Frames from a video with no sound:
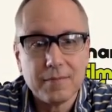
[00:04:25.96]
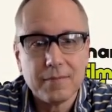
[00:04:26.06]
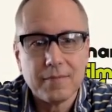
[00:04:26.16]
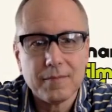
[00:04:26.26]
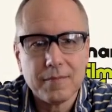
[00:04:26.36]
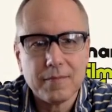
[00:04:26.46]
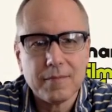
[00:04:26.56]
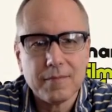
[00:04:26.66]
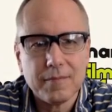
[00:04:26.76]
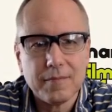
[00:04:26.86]

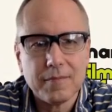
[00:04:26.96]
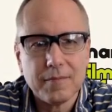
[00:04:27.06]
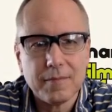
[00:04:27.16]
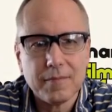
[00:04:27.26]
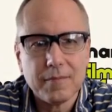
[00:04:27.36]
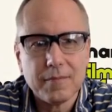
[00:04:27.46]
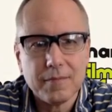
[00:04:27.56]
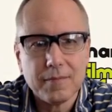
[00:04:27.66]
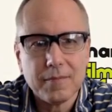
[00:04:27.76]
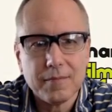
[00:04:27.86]

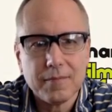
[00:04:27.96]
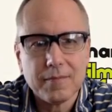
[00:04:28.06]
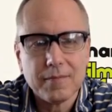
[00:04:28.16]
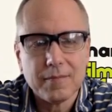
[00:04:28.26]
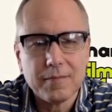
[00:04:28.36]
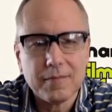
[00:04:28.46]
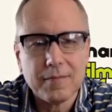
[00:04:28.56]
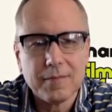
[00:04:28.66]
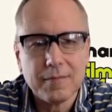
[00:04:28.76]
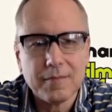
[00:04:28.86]

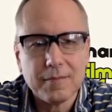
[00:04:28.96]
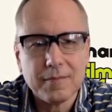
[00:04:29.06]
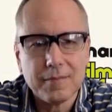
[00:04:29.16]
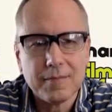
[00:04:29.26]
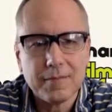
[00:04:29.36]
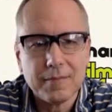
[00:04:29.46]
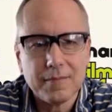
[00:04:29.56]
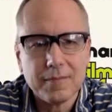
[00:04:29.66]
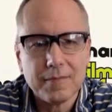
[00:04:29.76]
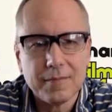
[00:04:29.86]
This person isn't speaking.